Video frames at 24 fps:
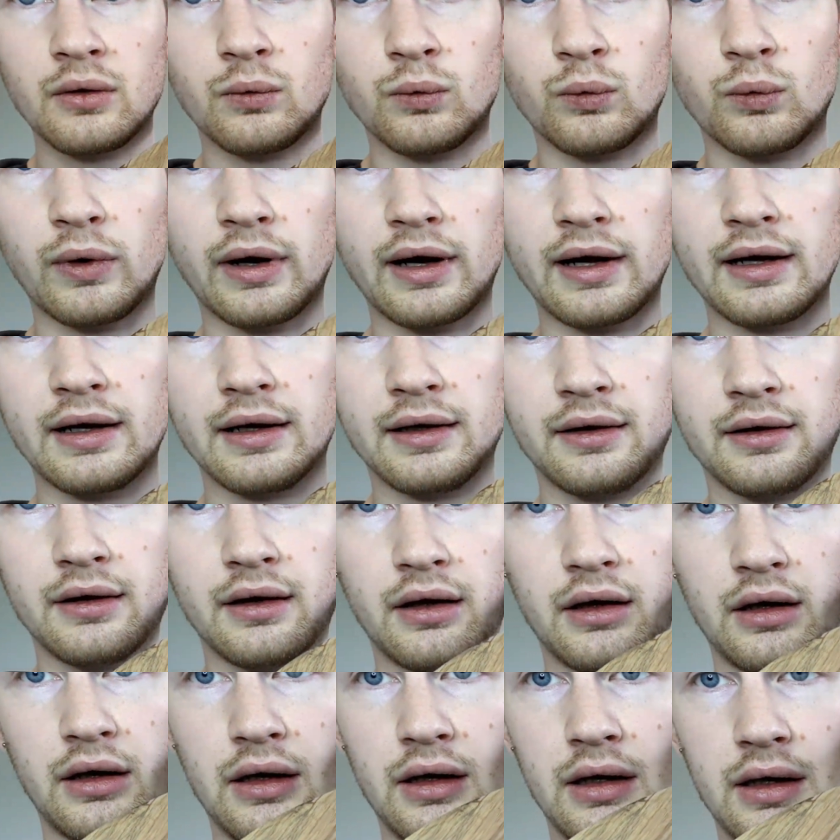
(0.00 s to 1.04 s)
when
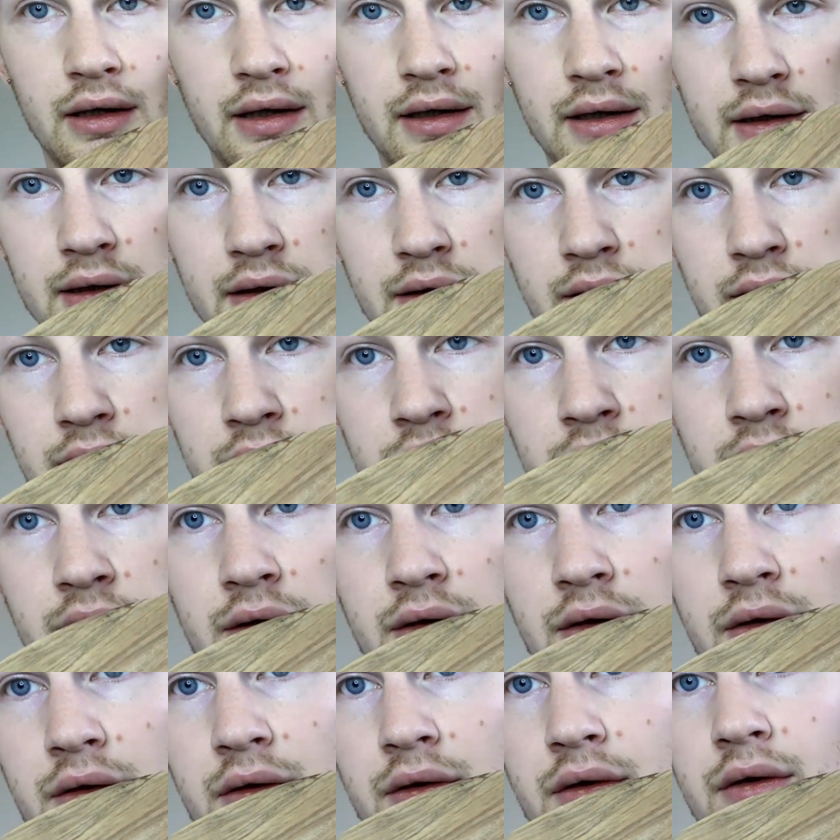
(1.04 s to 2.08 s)
I
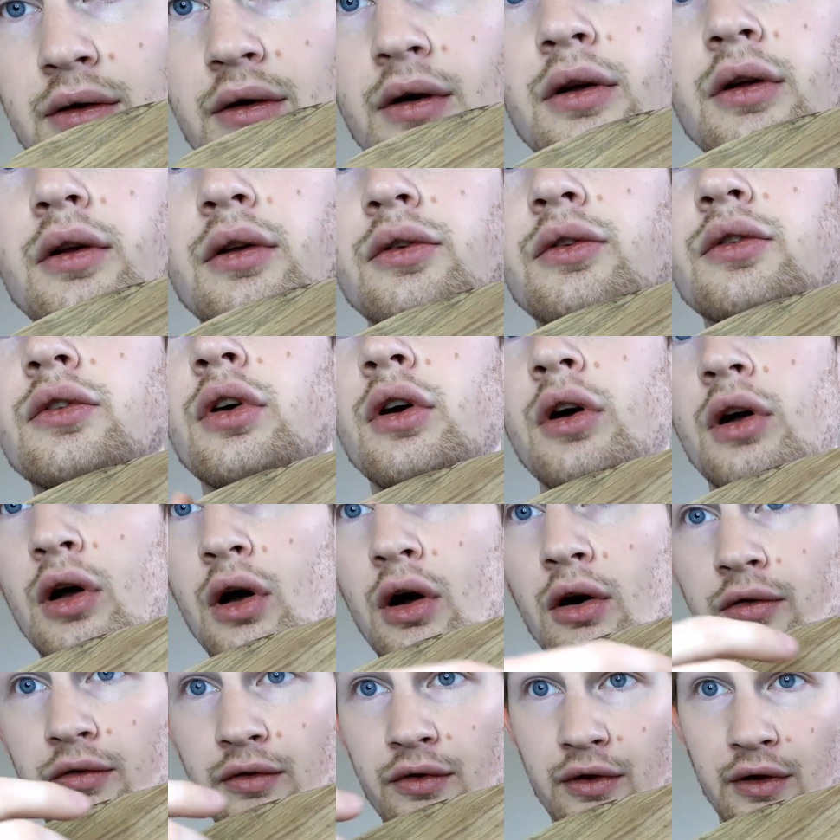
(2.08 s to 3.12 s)
took
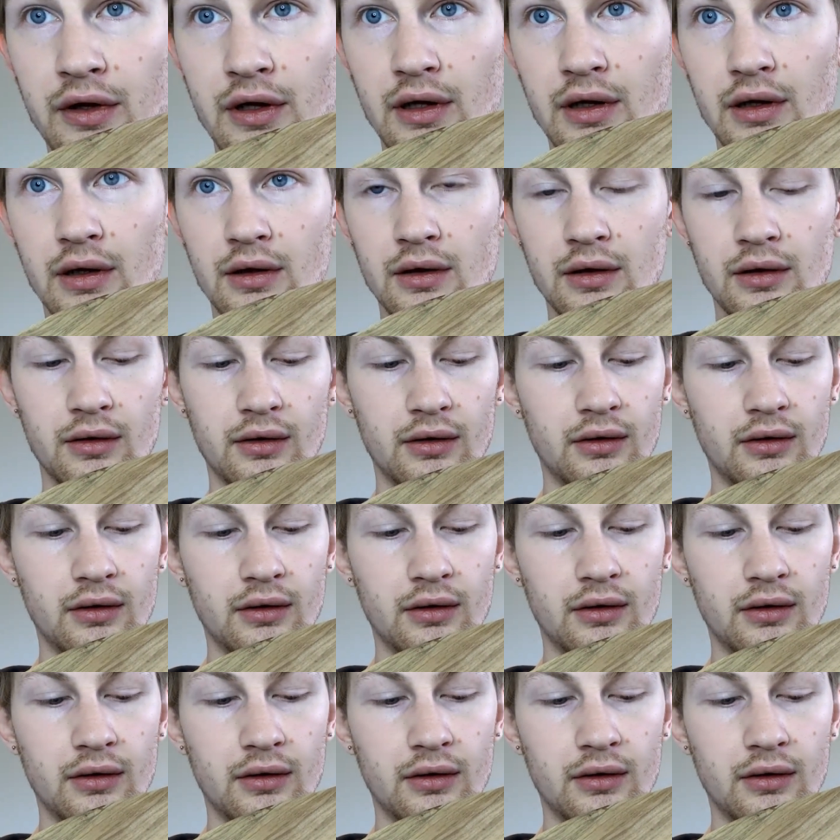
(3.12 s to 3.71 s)
off the